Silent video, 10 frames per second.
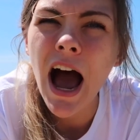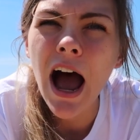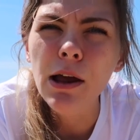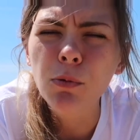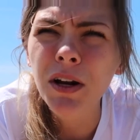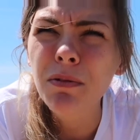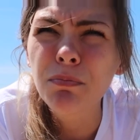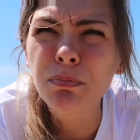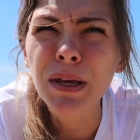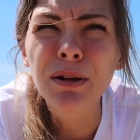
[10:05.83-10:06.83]
I
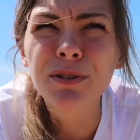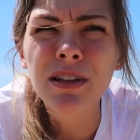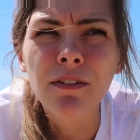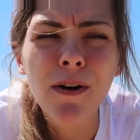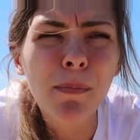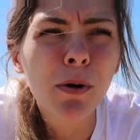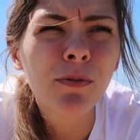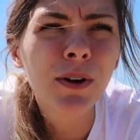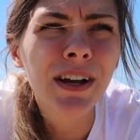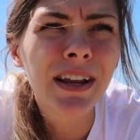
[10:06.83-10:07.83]
wouldn't beat yourself up
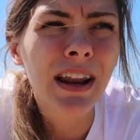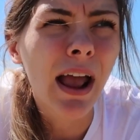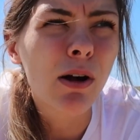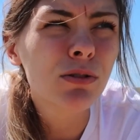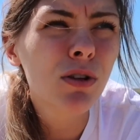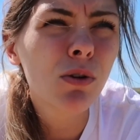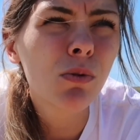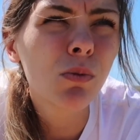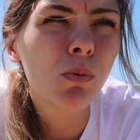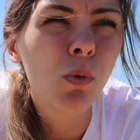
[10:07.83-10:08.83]
over it, and I also
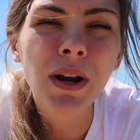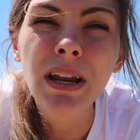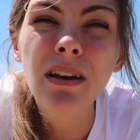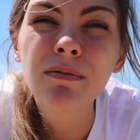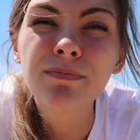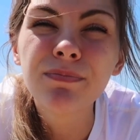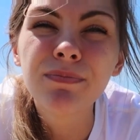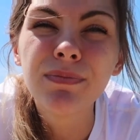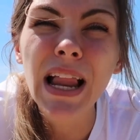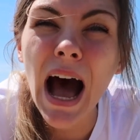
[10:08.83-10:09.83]
wouldn't
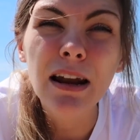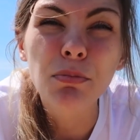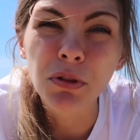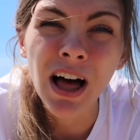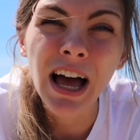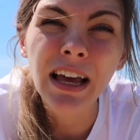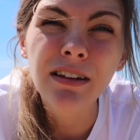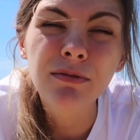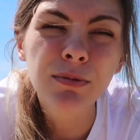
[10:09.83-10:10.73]
not apply.